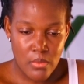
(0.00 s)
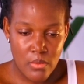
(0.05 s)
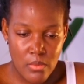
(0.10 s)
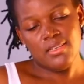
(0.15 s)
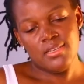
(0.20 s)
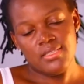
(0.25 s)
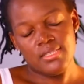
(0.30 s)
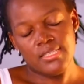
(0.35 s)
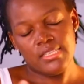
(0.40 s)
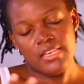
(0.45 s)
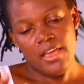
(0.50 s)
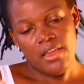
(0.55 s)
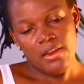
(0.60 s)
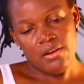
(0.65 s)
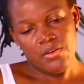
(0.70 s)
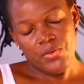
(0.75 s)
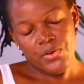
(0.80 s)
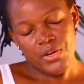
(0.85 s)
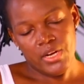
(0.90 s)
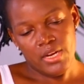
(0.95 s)
It's
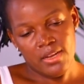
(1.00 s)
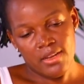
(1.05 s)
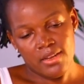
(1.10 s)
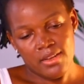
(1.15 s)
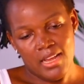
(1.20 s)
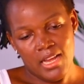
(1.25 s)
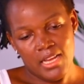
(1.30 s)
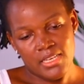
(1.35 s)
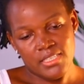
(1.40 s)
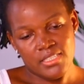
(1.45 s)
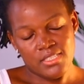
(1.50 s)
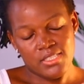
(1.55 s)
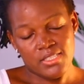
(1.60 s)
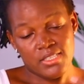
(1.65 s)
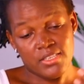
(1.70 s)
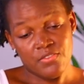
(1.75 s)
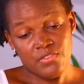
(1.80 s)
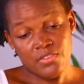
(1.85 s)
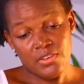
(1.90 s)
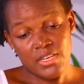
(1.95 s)
airy and it's
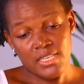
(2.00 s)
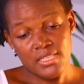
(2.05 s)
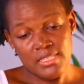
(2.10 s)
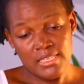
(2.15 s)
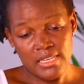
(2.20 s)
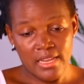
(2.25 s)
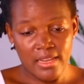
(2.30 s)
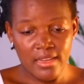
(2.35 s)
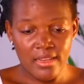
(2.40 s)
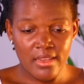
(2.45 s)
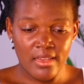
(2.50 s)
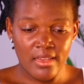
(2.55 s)
inviting.